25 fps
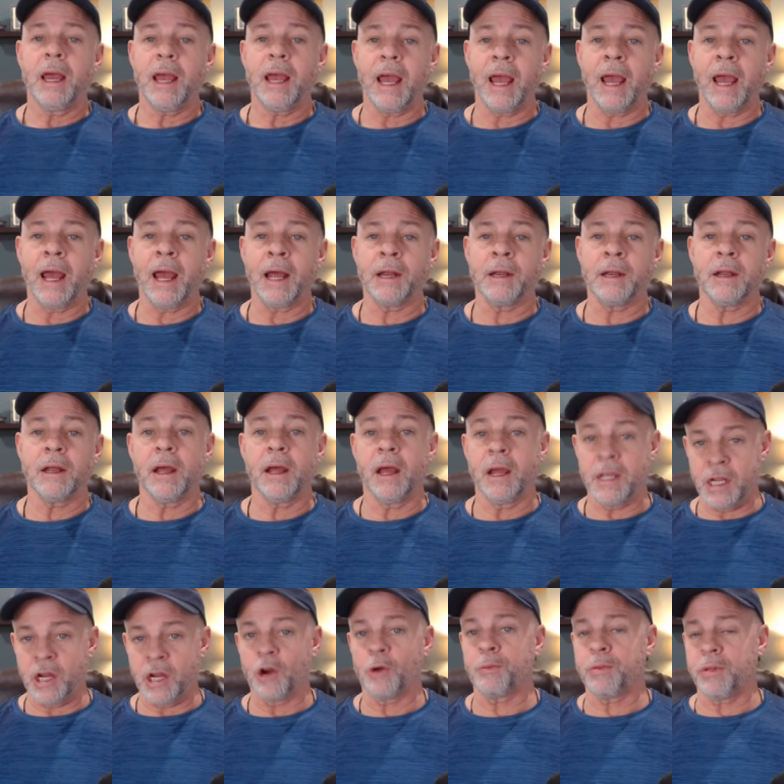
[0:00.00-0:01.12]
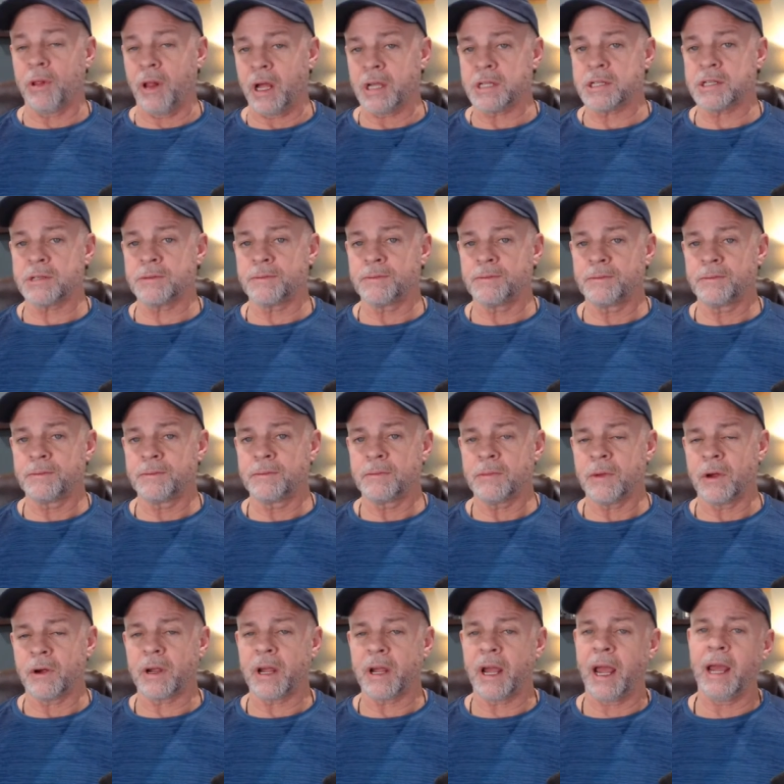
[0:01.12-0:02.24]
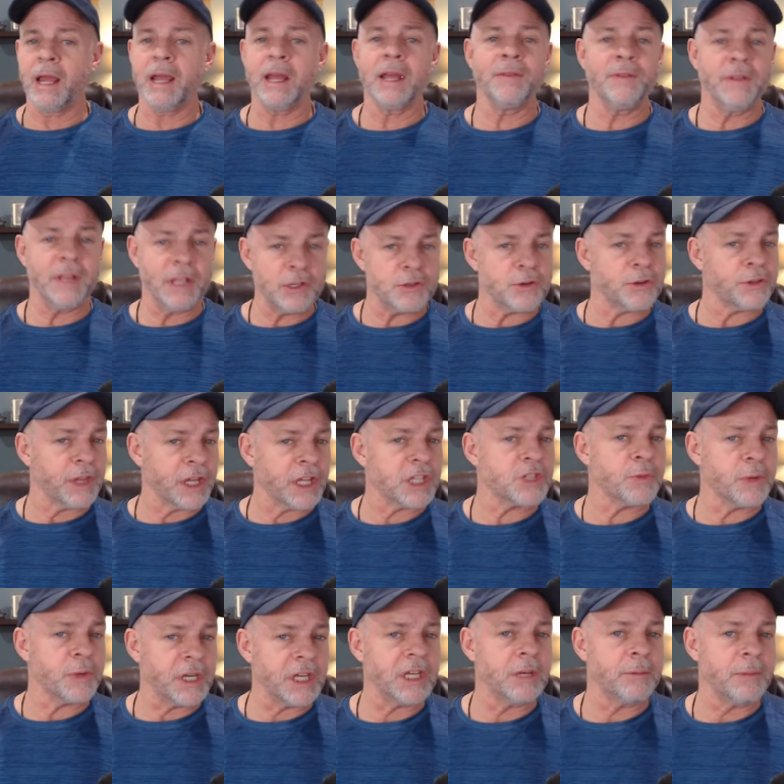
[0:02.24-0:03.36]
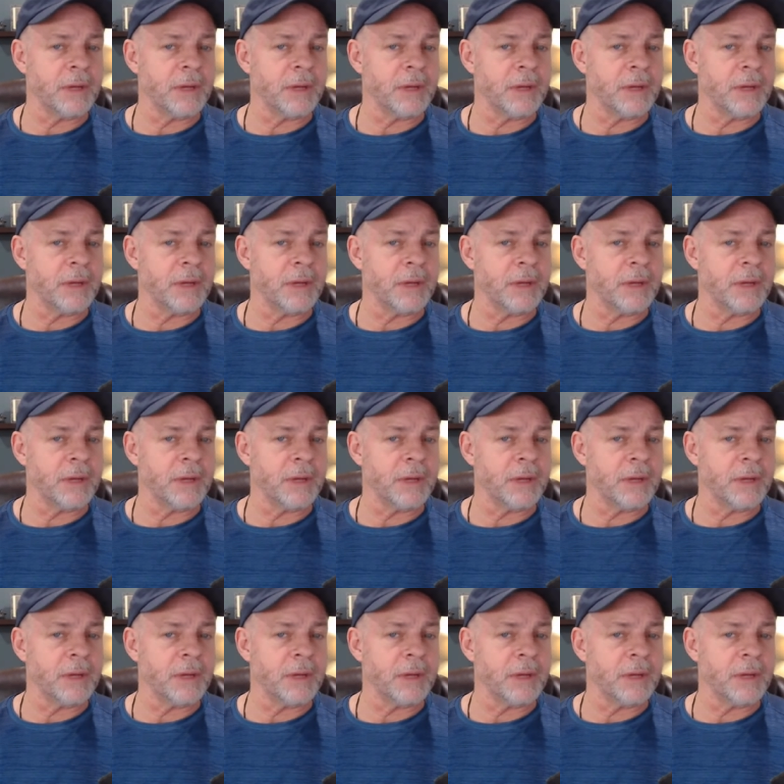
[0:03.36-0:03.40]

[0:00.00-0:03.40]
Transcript: and a year plus. Okay. And these are things we need to